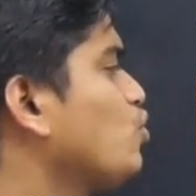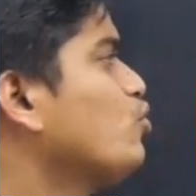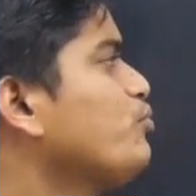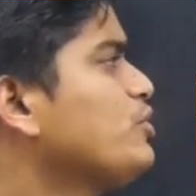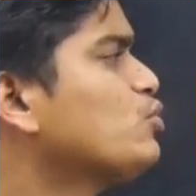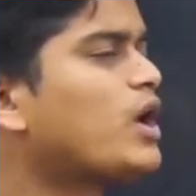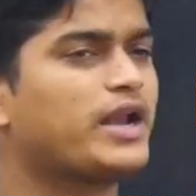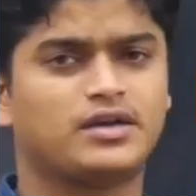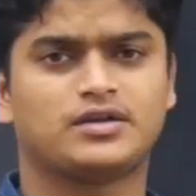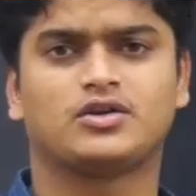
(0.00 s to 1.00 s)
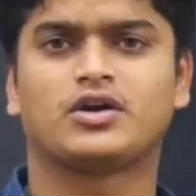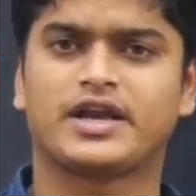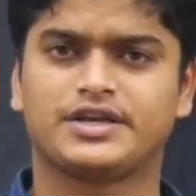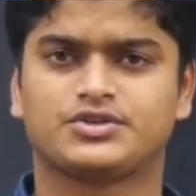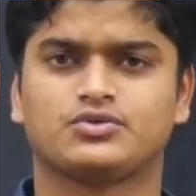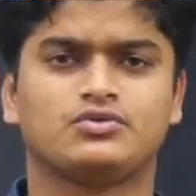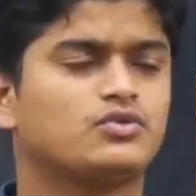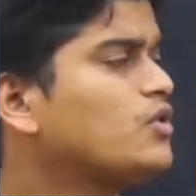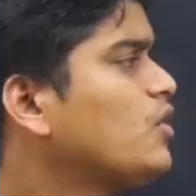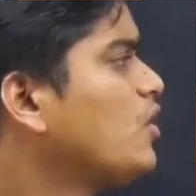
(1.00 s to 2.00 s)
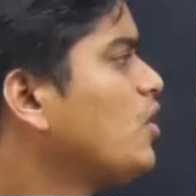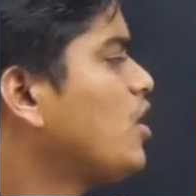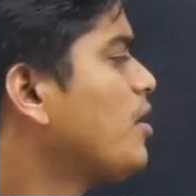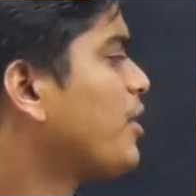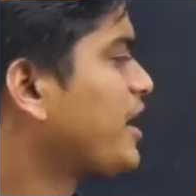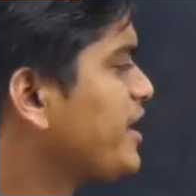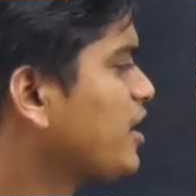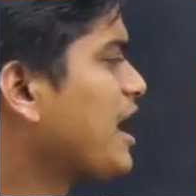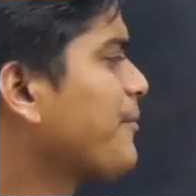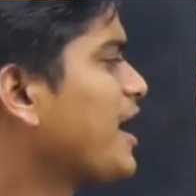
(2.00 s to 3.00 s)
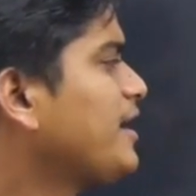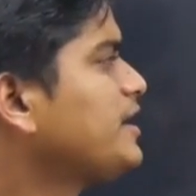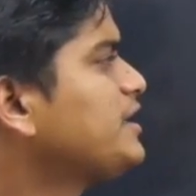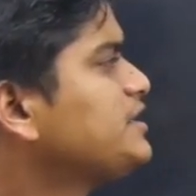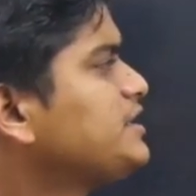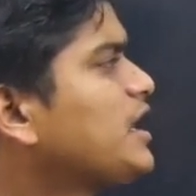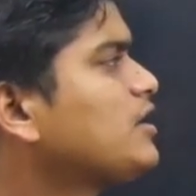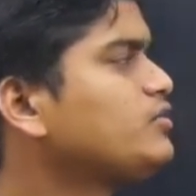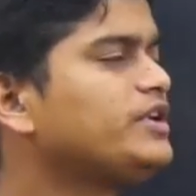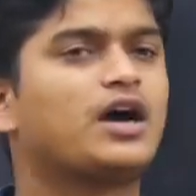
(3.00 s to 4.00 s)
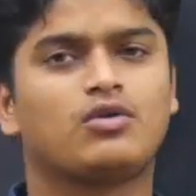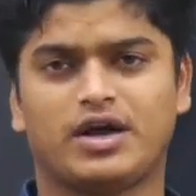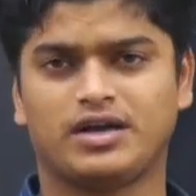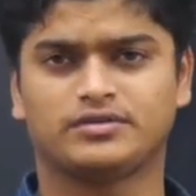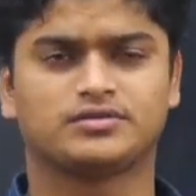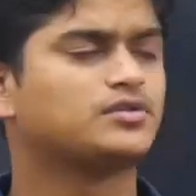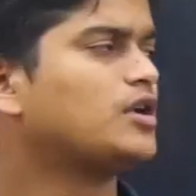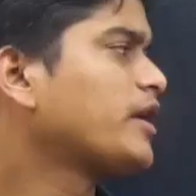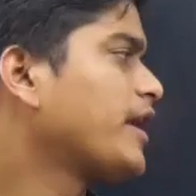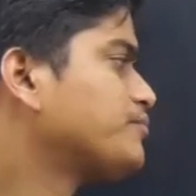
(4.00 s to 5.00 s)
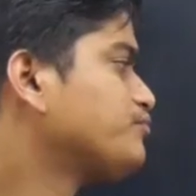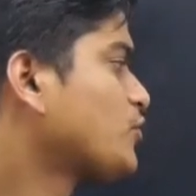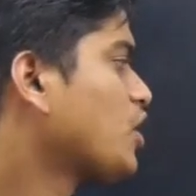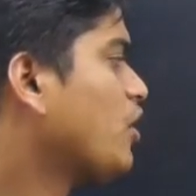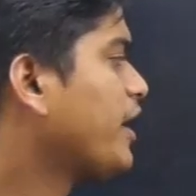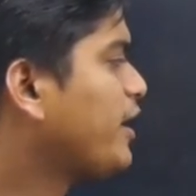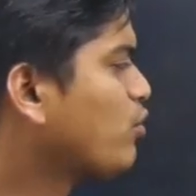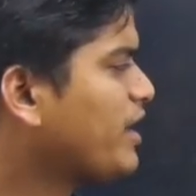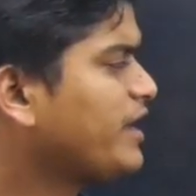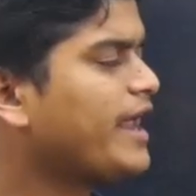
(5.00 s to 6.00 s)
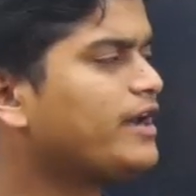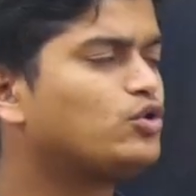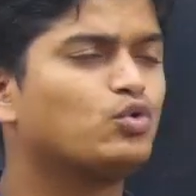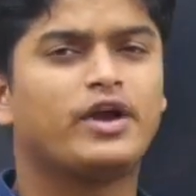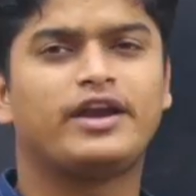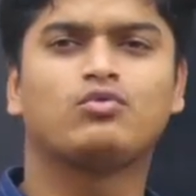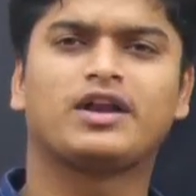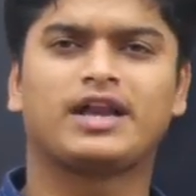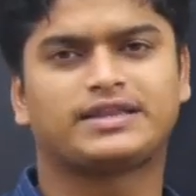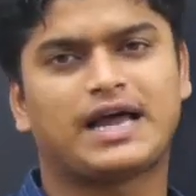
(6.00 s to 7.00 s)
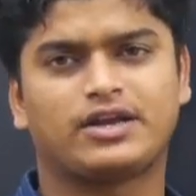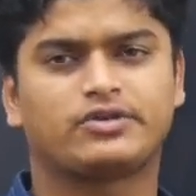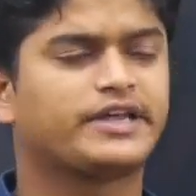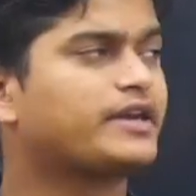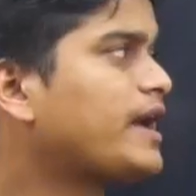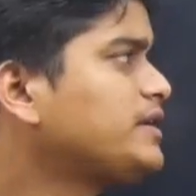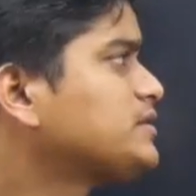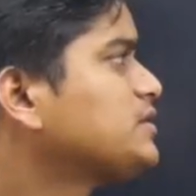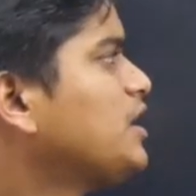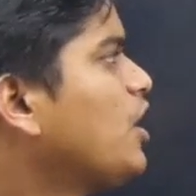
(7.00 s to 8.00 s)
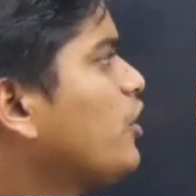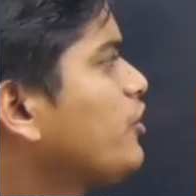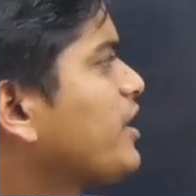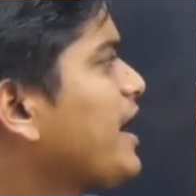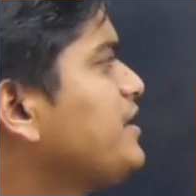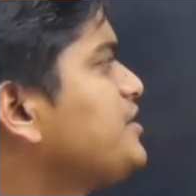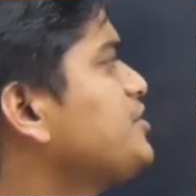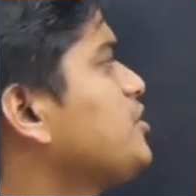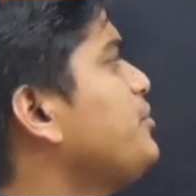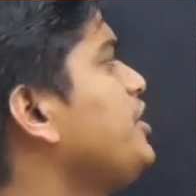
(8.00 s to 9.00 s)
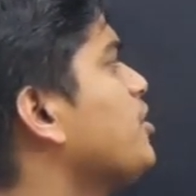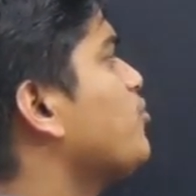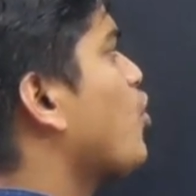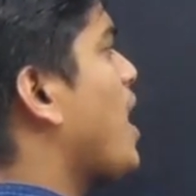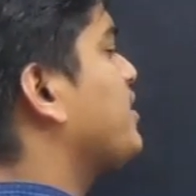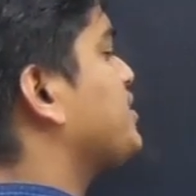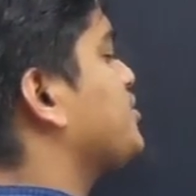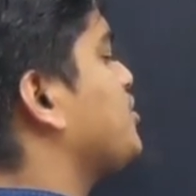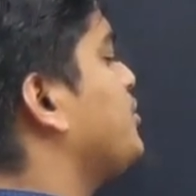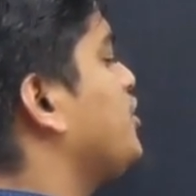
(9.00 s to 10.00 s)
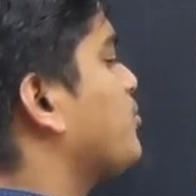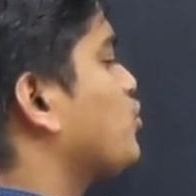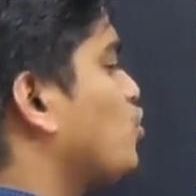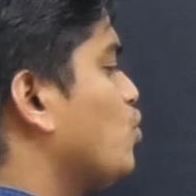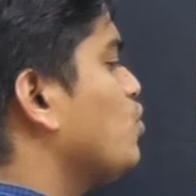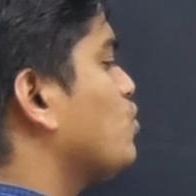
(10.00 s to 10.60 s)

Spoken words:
2, mu 1, not an issue, but here I am writing it is eta 2, eta 1, okay, or n1, n2, n1, like that you can write, or you can write this is your medium 1, this is your medium 2,